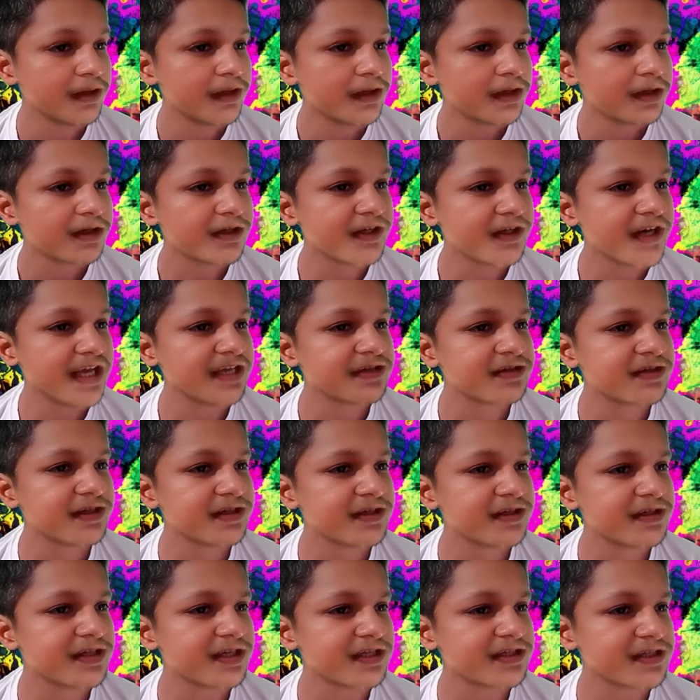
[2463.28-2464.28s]

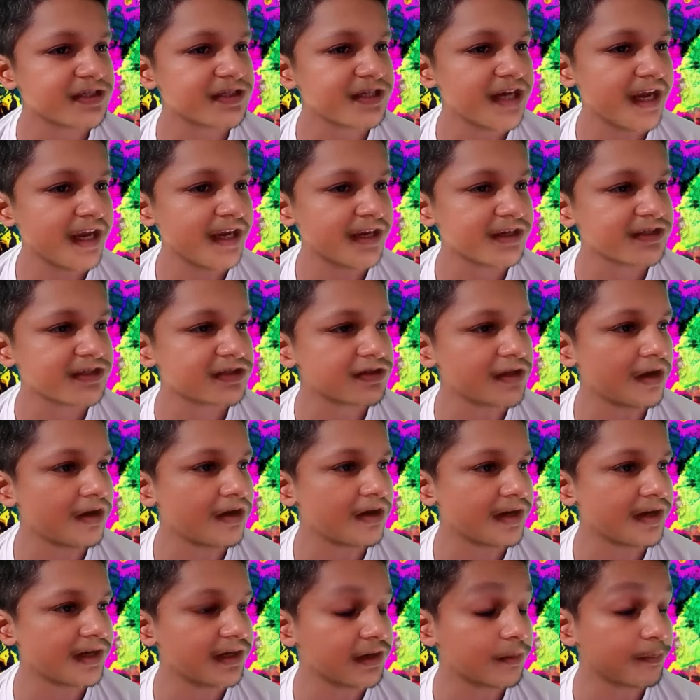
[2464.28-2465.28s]
raises the stakes
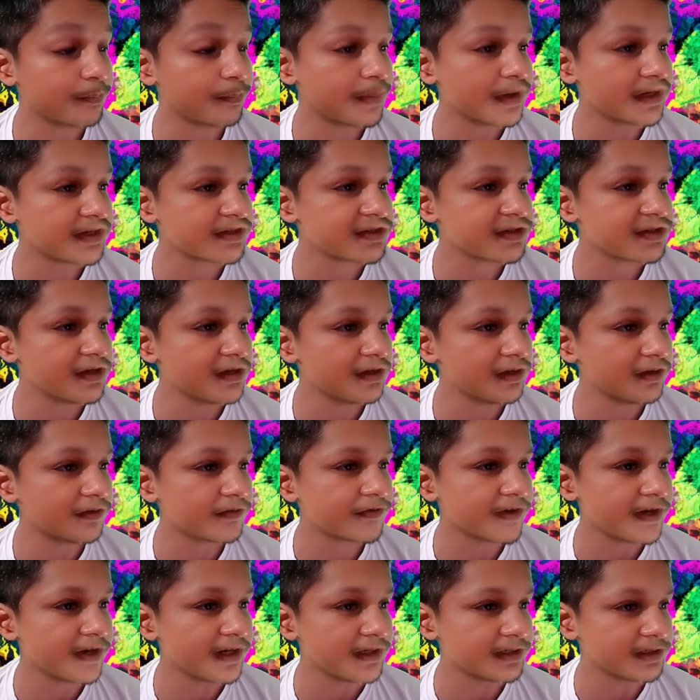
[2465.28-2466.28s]
on a personal
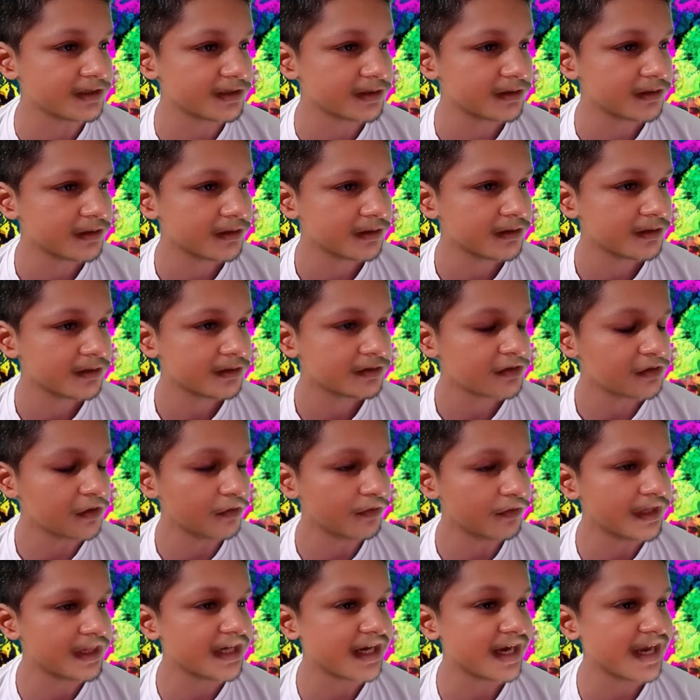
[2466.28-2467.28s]
front. So
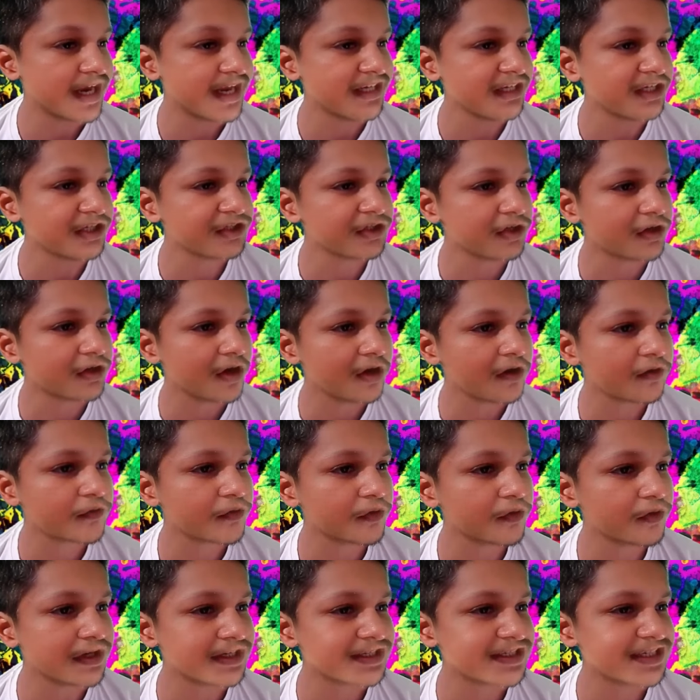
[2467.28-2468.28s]
with the addition of
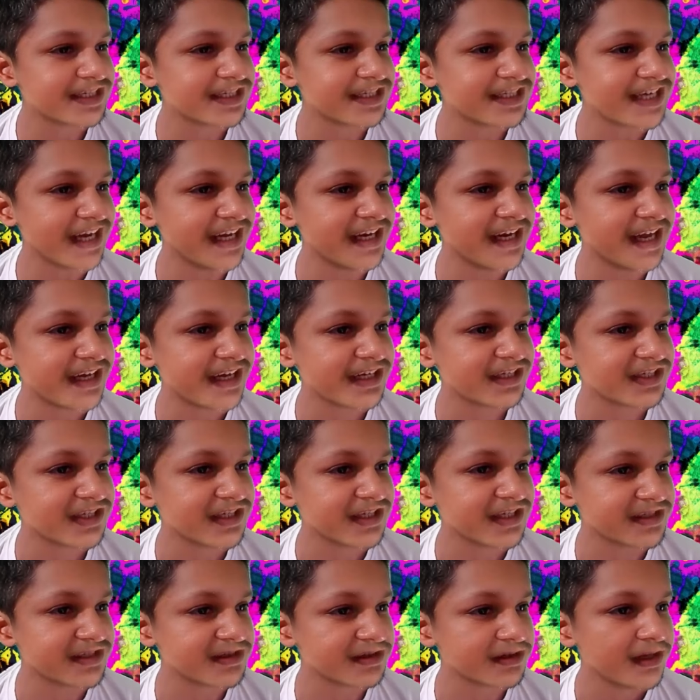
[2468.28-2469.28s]
versatile
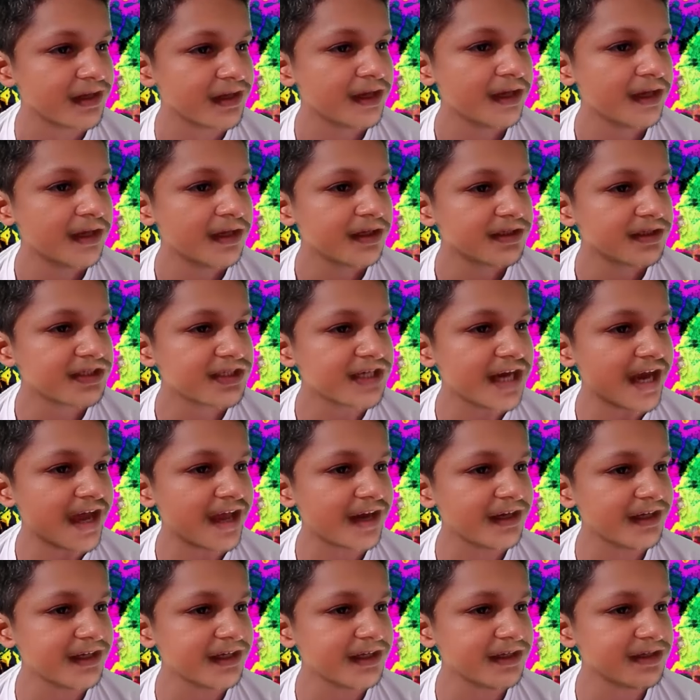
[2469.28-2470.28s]
actress
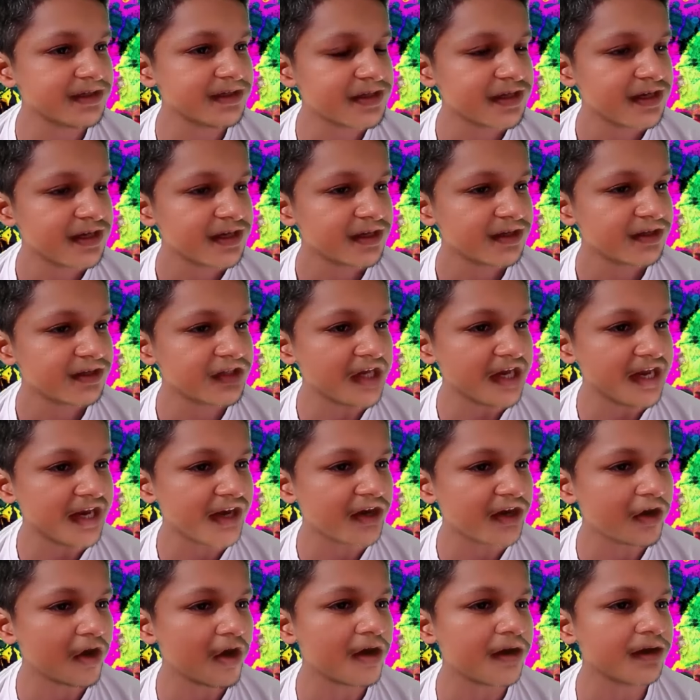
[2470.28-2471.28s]
Charlize
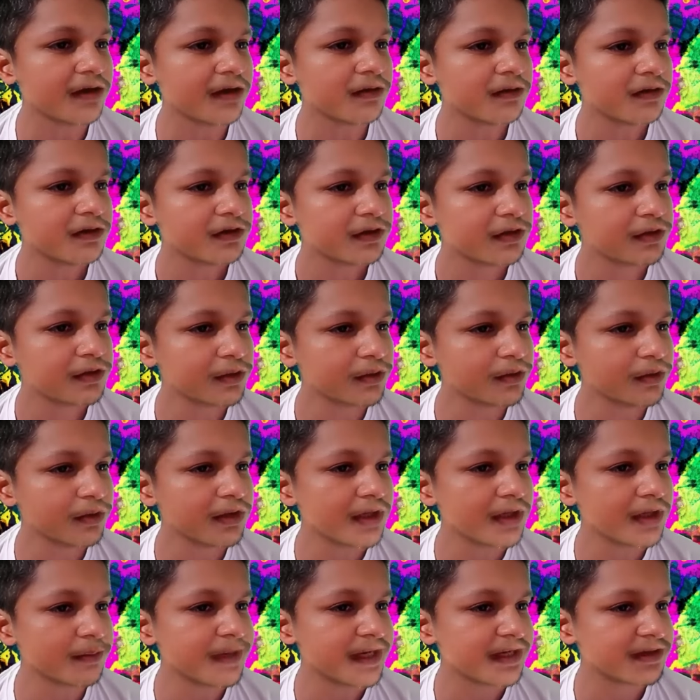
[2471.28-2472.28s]
Theron to
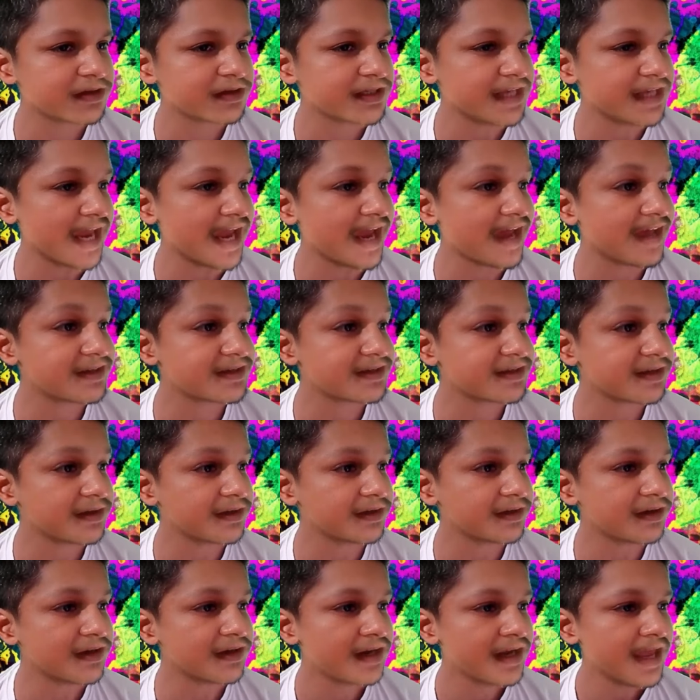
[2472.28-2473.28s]
the mix as
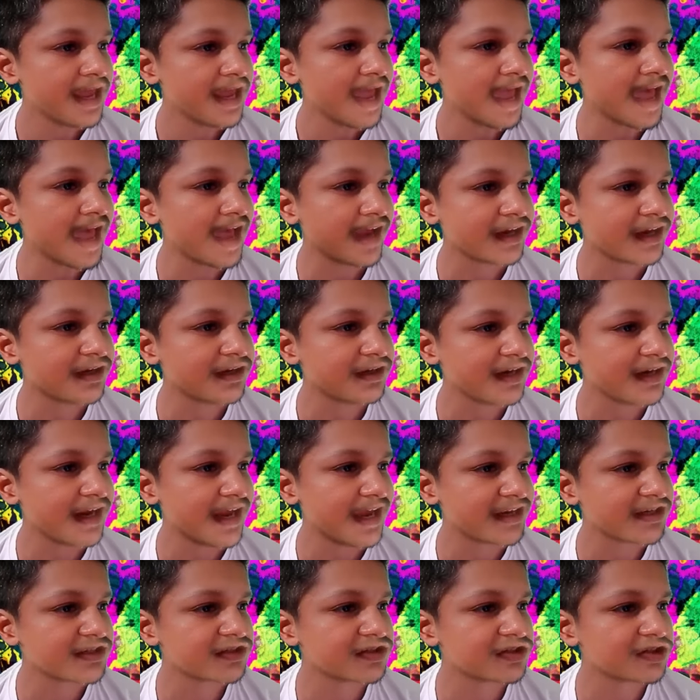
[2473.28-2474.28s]
a hacker
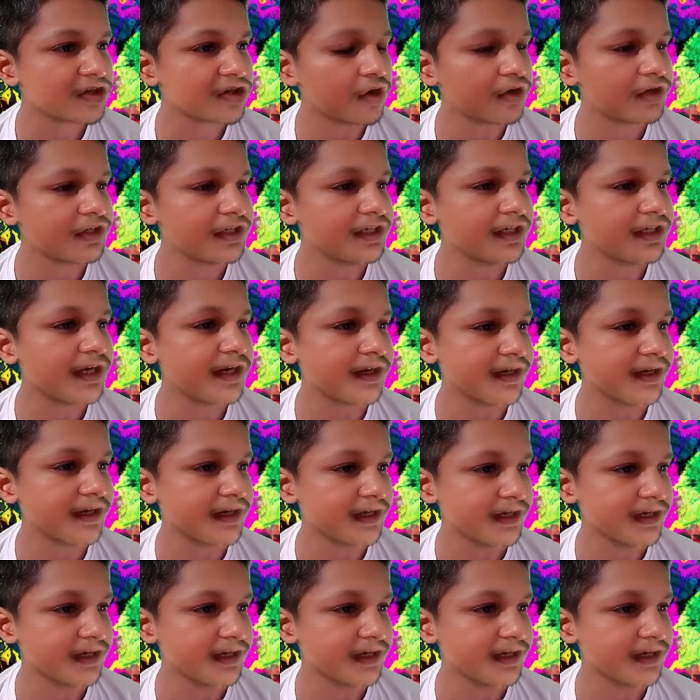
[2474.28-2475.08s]
extraordinary,